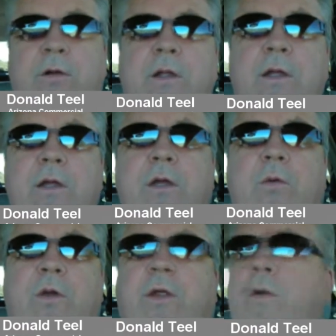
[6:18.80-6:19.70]
Teel
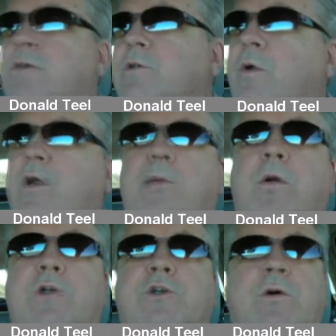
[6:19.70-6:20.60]
with Arizona
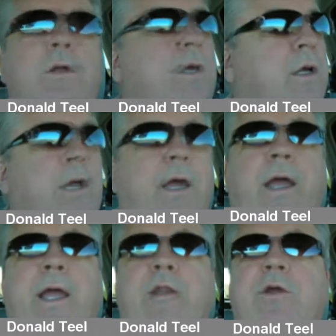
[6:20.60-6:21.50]
Commercial,
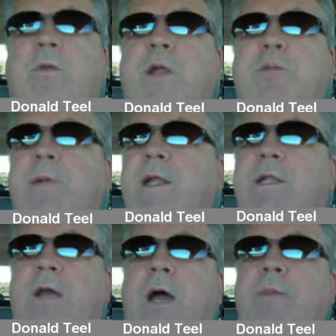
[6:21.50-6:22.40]
and you can reach me
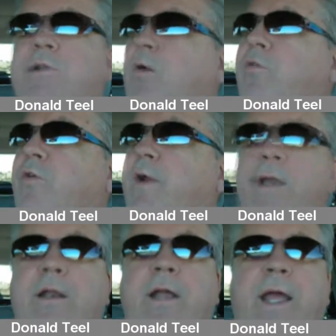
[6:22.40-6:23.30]
anytime
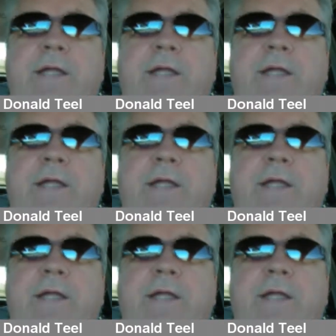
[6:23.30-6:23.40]
toll-free at